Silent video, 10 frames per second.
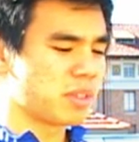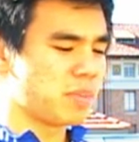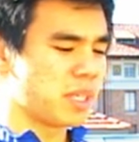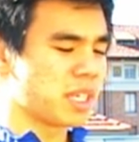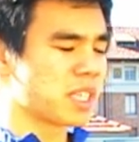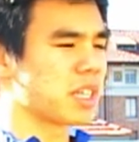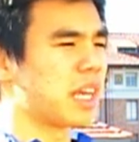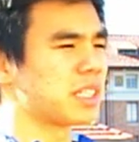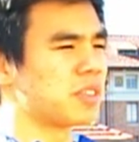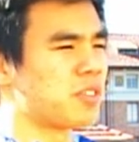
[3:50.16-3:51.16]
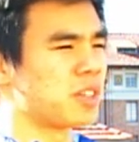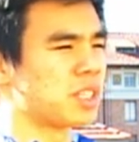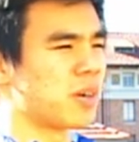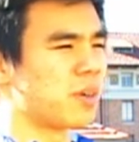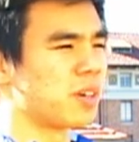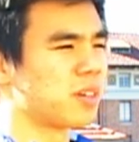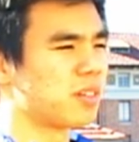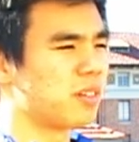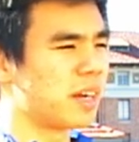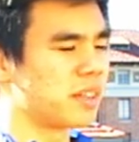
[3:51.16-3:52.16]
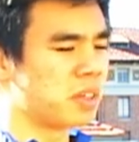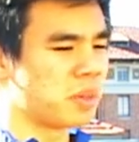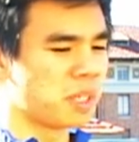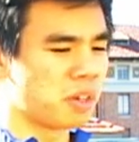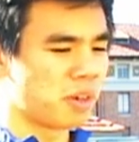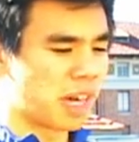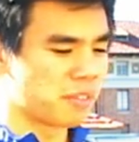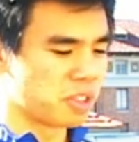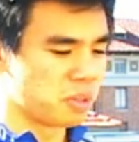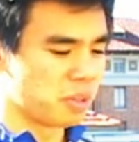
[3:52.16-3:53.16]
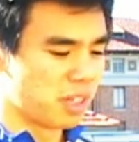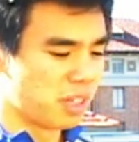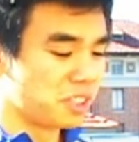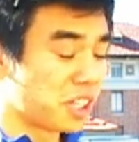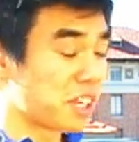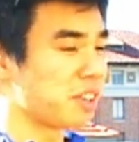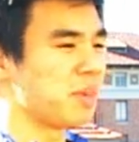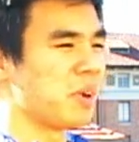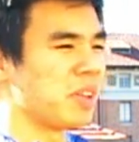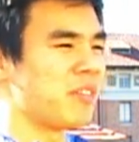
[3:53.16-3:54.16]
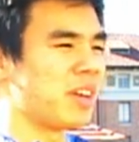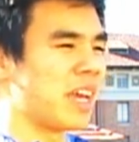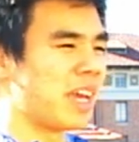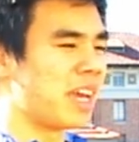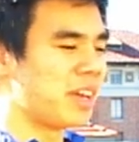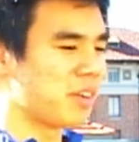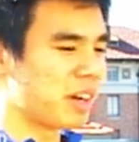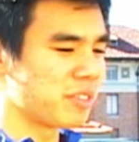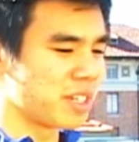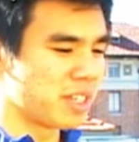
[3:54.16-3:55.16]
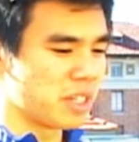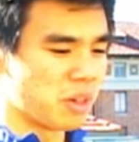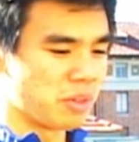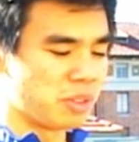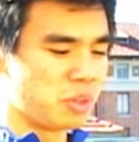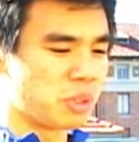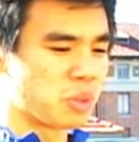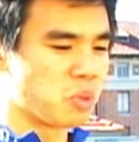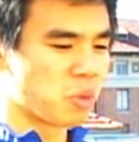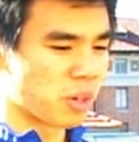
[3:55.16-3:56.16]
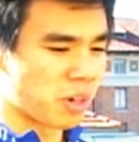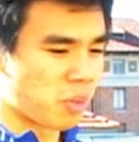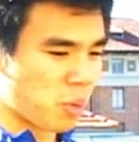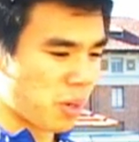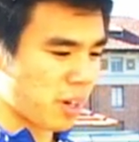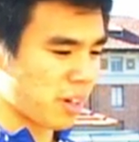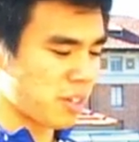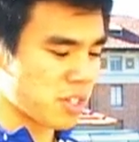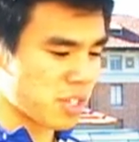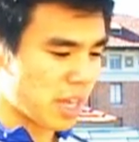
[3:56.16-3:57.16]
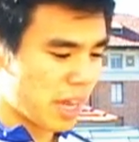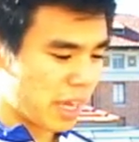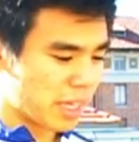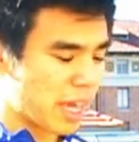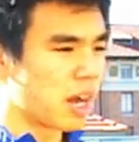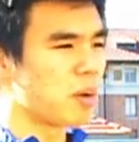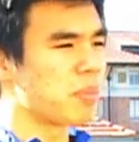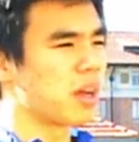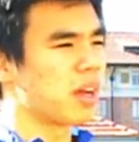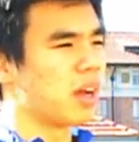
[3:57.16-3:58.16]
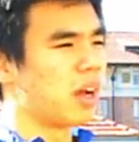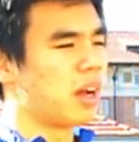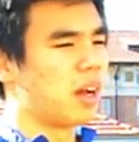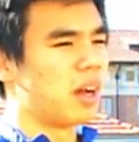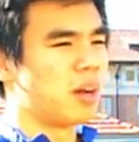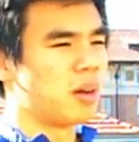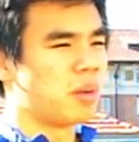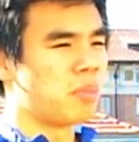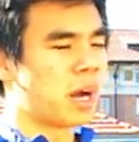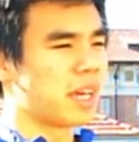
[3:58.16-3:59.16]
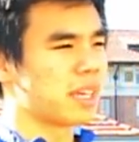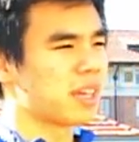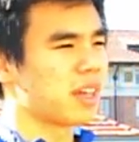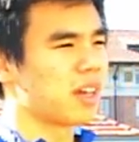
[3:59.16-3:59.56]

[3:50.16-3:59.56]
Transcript: to be disconnected for a summer, right? I mean, you don't have to check your email every day. You don't have to, you know, do schoolwork or work, or you just get up, bike,